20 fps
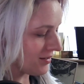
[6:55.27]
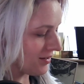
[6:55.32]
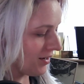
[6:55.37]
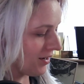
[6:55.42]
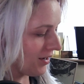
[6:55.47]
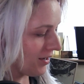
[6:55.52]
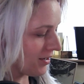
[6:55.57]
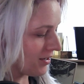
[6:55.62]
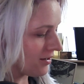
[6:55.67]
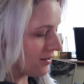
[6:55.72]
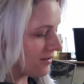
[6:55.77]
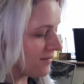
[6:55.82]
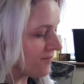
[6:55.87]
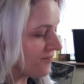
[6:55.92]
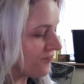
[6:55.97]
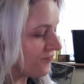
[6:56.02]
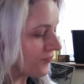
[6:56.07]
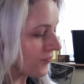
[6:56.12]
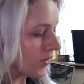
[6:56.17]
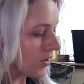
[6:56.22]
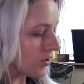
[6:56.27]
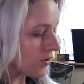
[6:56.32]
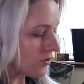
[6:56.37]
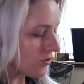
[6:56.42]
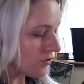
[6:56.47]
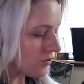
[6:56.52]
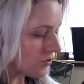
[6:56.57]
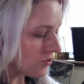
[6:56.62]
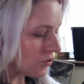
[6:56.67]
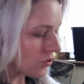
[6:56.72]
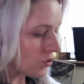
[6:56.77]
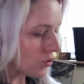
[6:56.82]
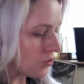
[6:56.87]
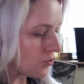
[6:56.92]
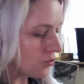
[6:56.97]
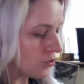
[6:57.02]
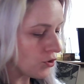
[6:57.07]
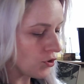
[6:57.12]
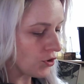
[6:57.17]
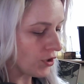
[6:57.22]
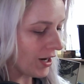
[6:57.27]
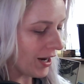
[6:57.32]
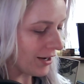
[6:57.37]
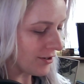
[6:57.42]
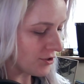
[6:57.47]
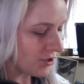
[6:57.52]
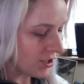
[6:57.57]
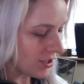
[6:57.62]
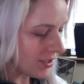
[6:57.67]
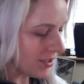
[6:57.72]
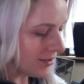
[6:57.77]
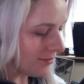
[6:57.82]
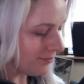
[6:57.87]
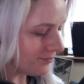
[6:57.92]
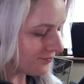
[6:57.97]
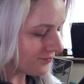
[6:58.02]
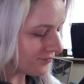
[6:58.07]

not too scratchy.